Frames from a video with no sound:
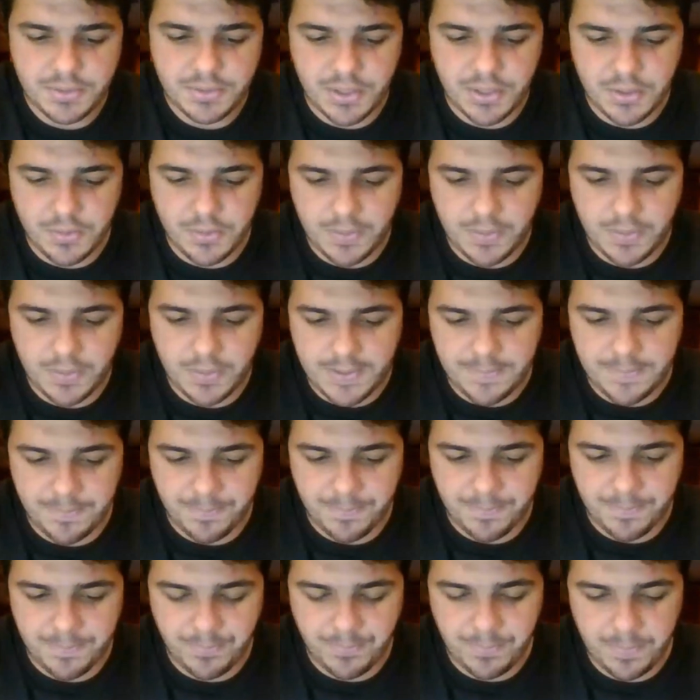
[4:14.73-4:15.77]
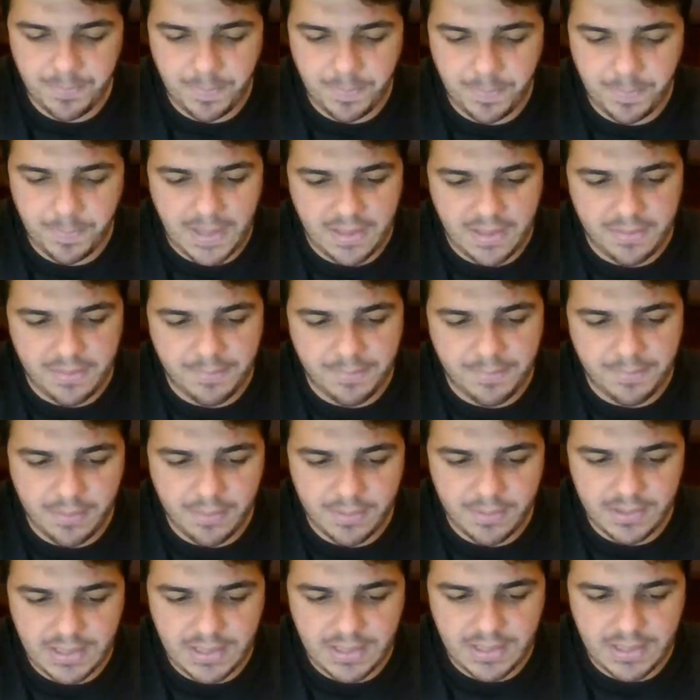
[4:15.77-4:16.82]
So the
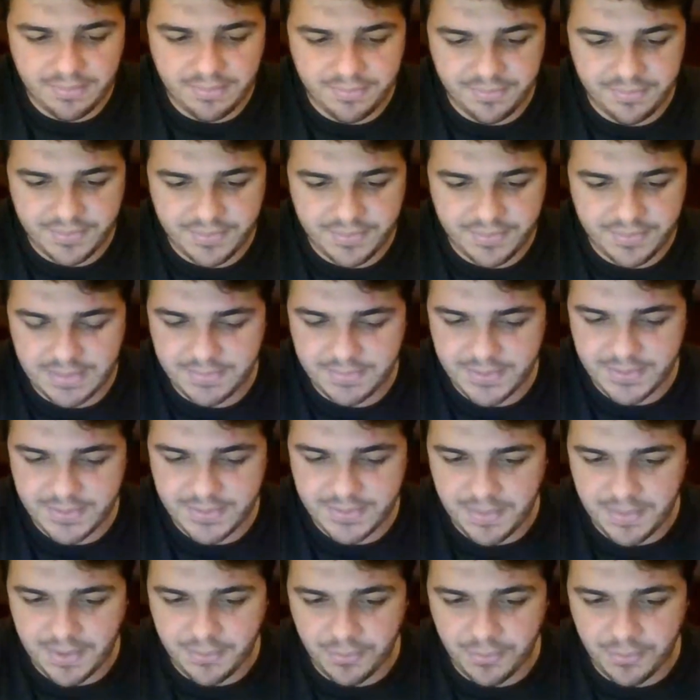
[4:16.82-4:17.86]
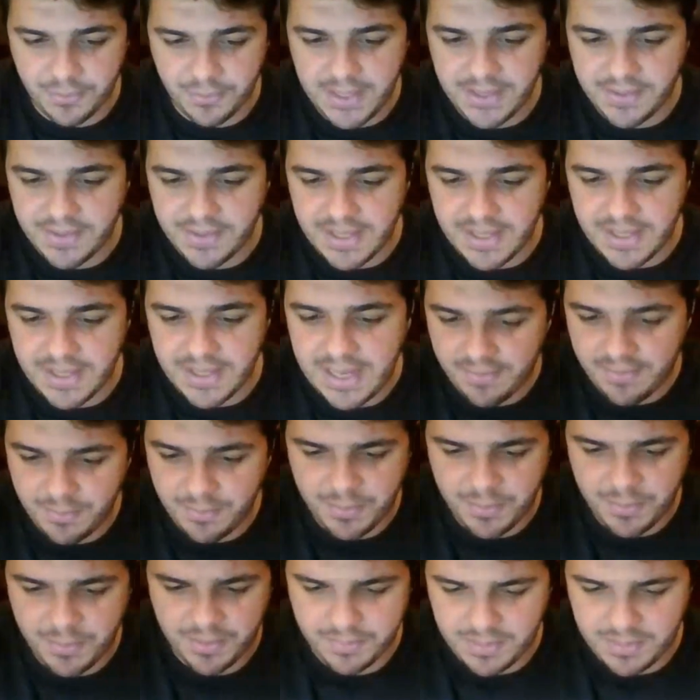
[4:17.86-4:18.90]
battery life seems to be great. I
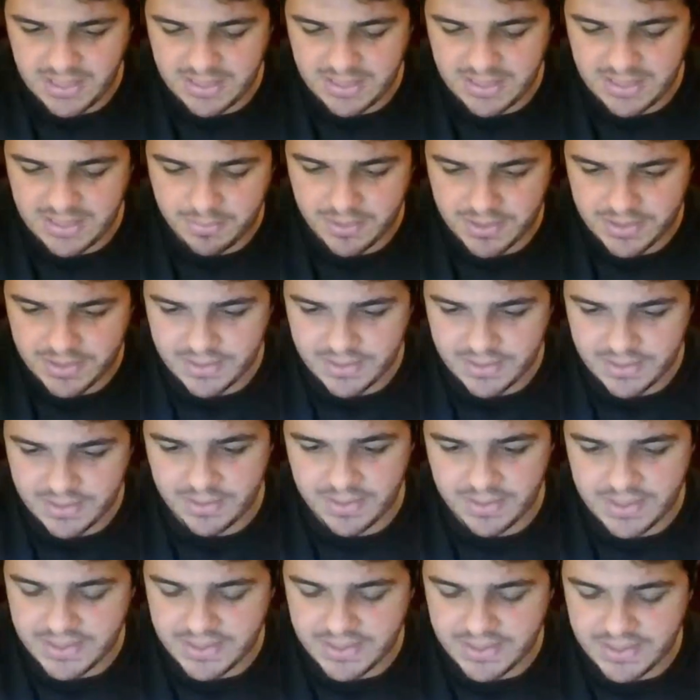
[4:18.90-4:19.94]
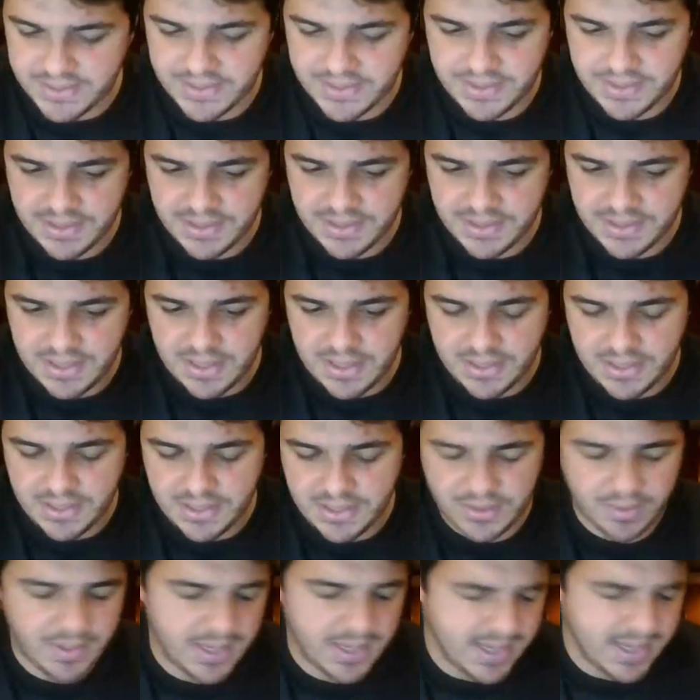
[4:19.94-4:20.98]
haven't put a blade plug in this.
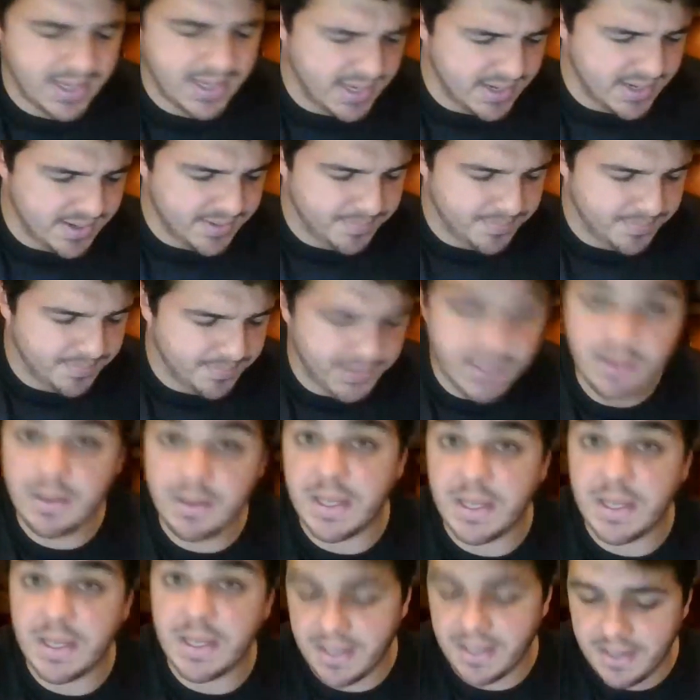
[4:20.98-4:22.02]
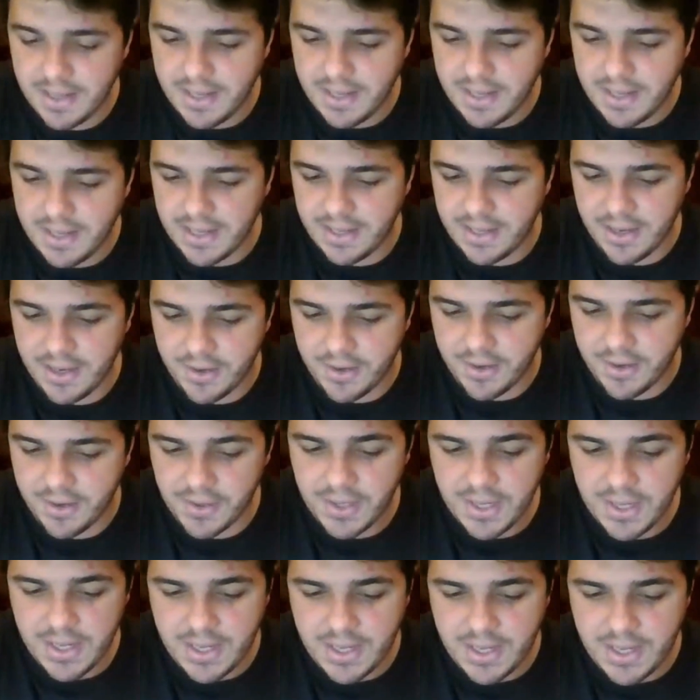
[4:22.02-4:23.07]
Sorry, a kill key in
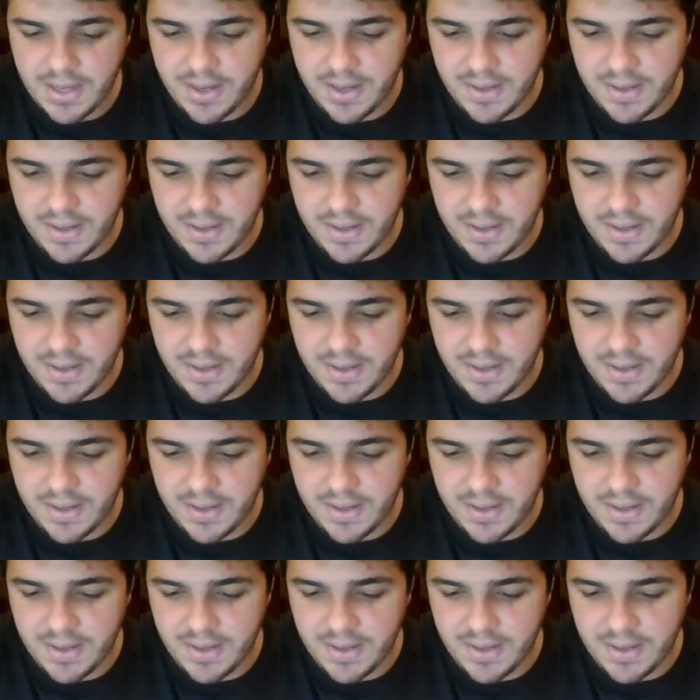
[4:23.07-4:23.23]
here.